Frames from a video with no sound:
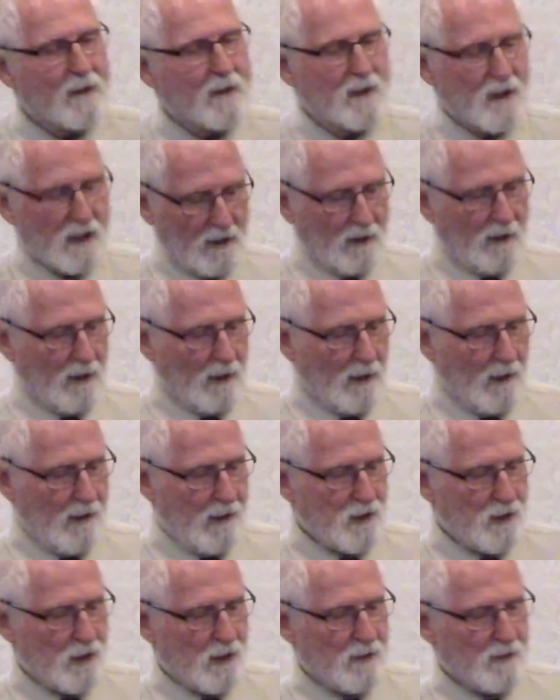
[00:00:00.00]
in
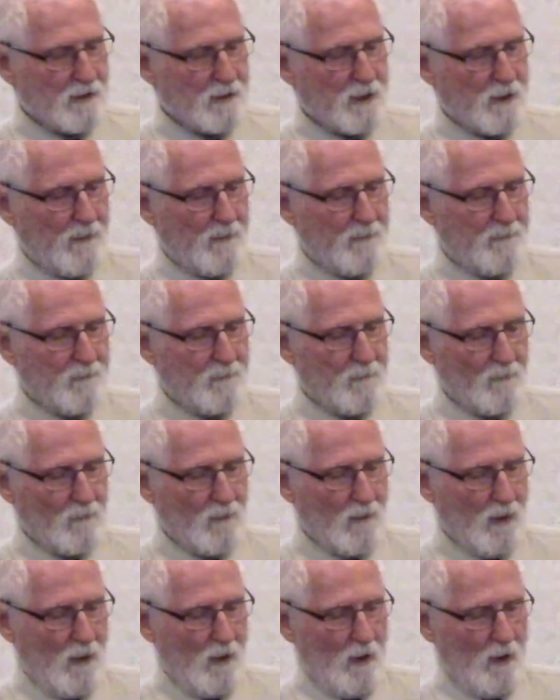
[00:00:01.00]
Galatians
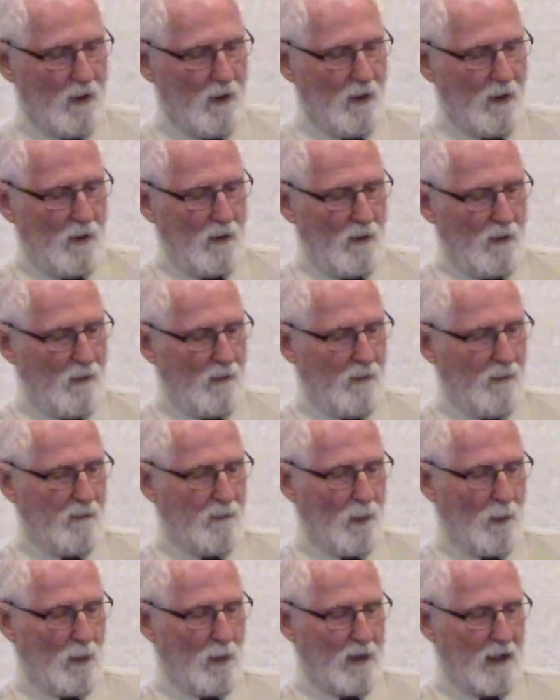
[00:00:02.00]

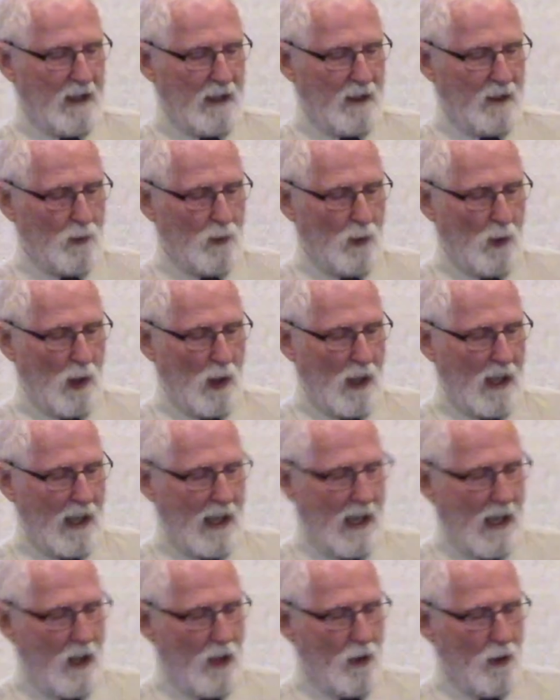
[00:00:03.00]
For he who,
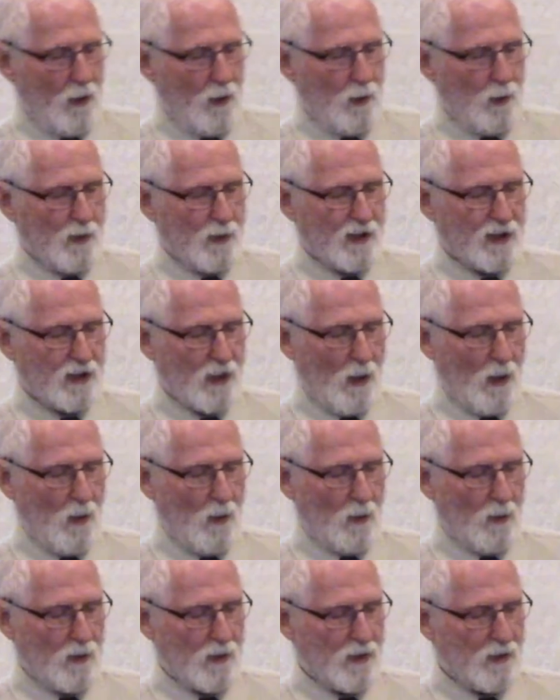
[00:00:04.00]
who
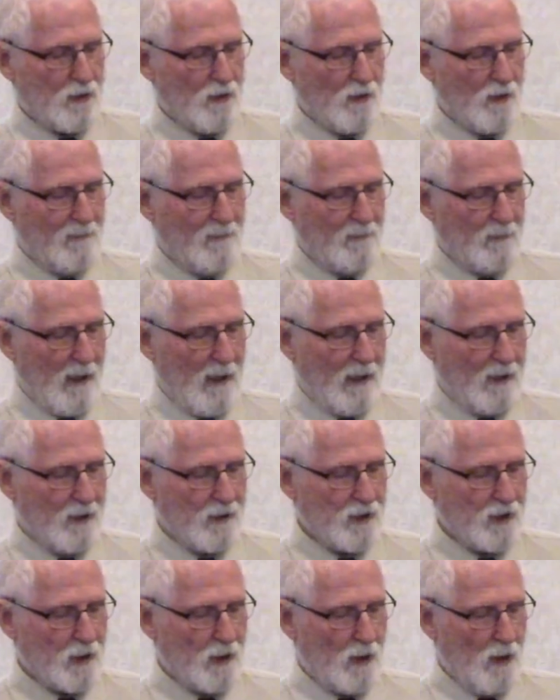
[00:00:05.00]
sows to the
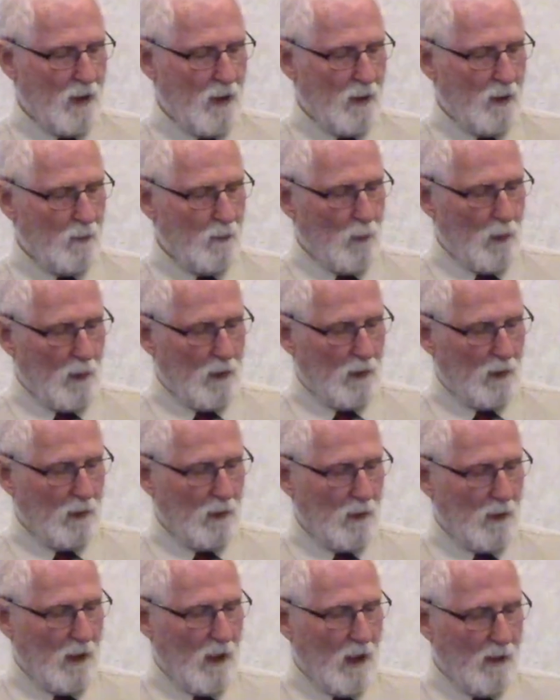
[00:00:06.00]
flesh will
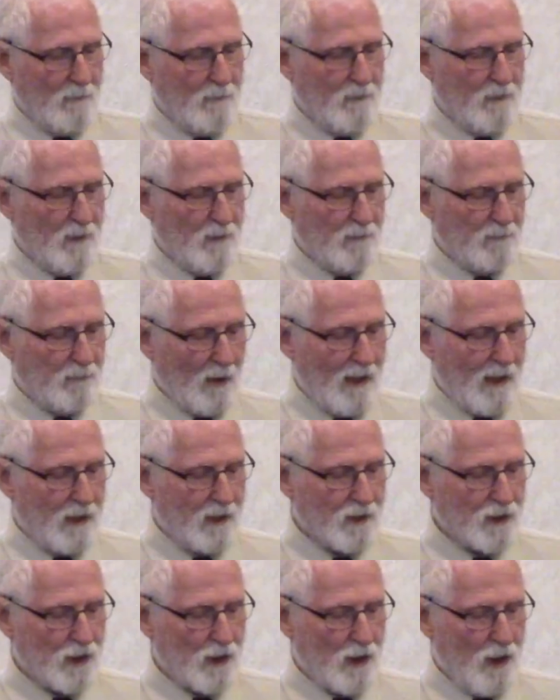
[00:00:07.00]
of the
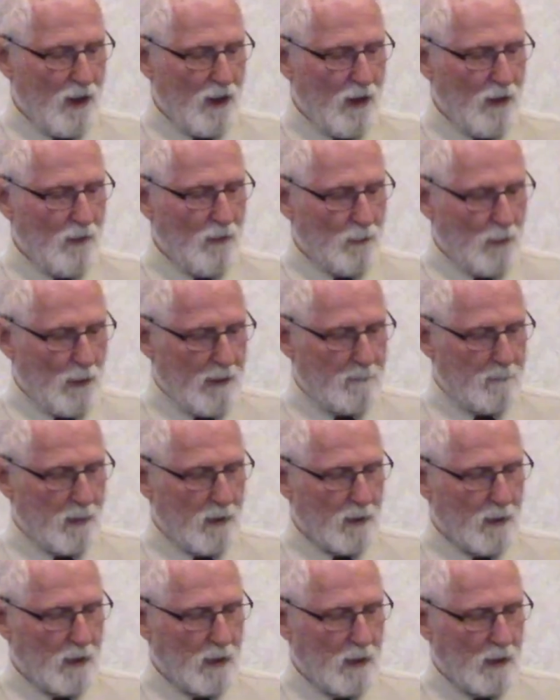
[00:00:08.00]
flesh reap
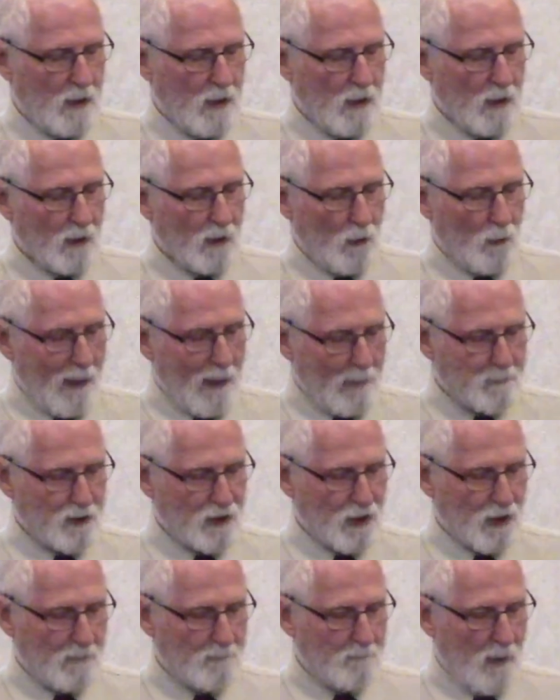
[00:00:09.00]

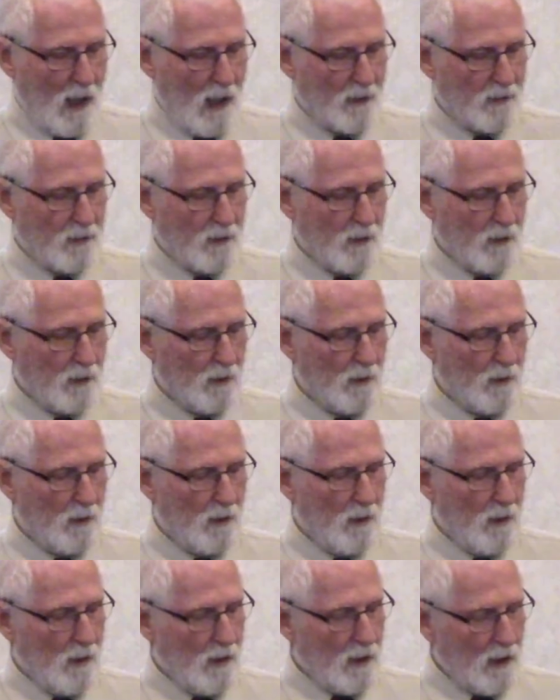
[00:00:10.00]
corruption, but
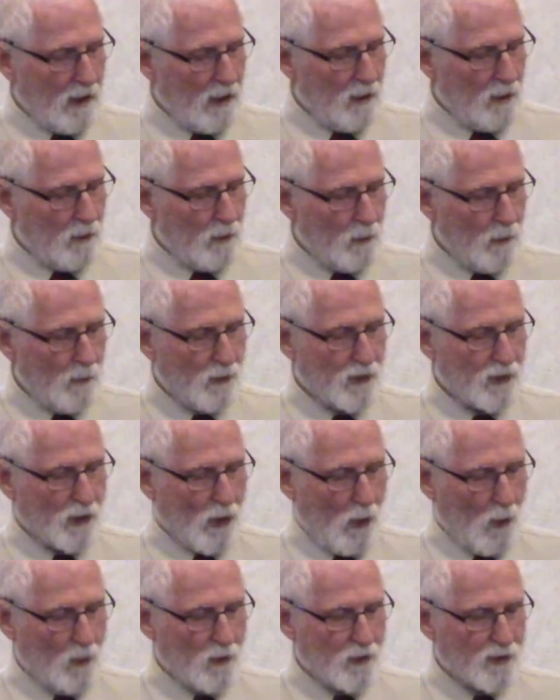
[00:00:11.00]
he who
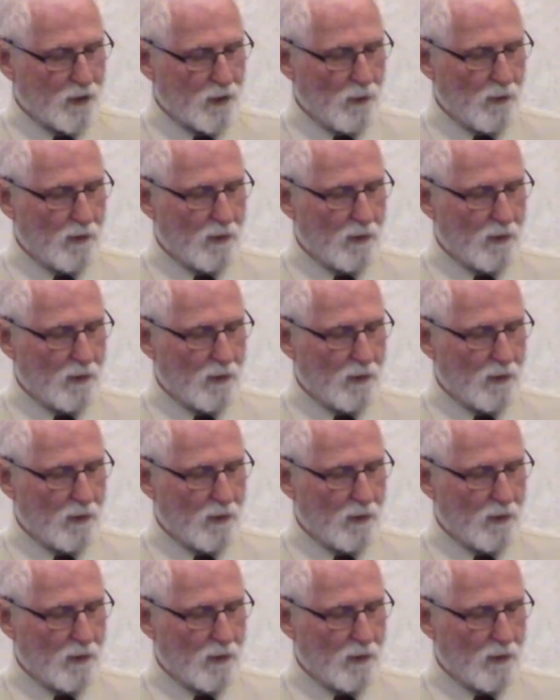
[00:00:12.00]
sows to the